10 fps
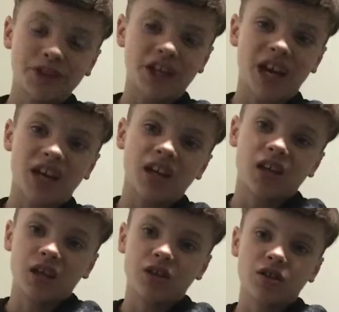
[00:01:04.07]
of Jack,
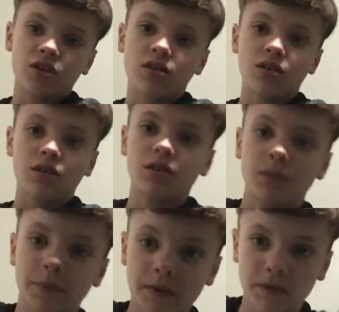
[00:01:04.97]
and just a little
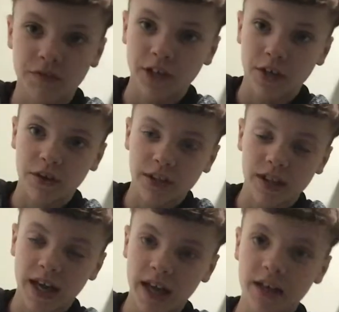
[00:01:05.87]
bit of a video at the
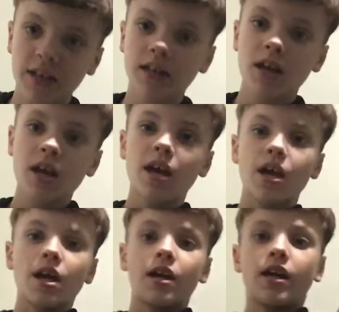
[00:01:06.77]
end.
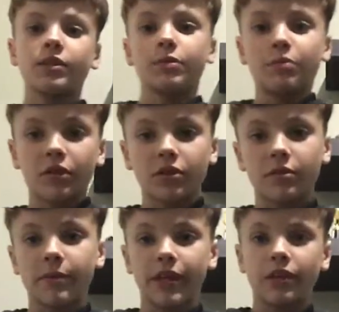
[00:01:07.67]
That's my brother in
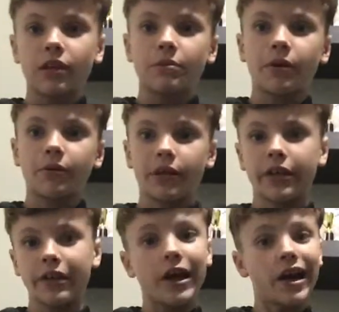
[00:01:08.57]
the background, you probably
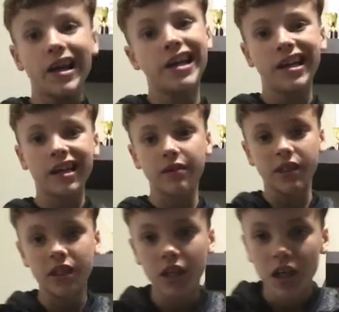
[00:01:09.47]
hear.
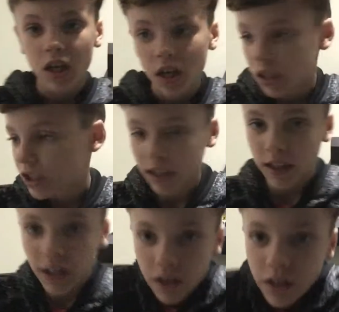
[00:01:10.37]
Anyways, check
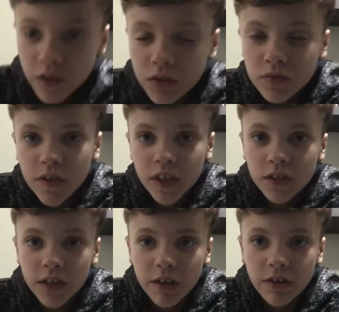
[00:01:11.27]
those
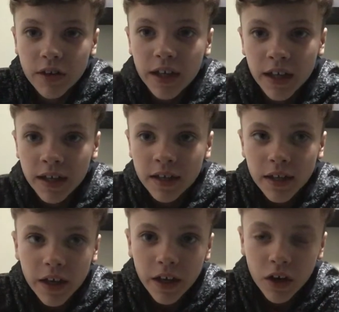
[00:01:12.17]
videos out, and
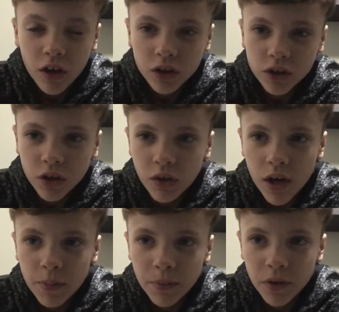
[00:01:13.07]
I also
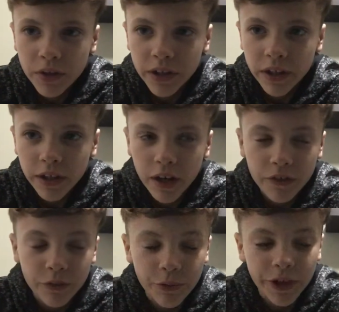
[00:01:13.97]
uploaded
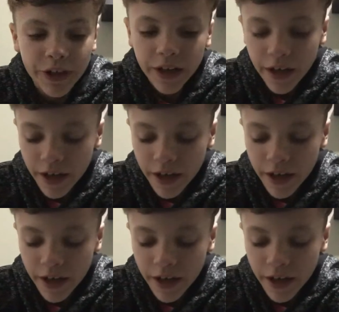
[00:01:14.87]
another one.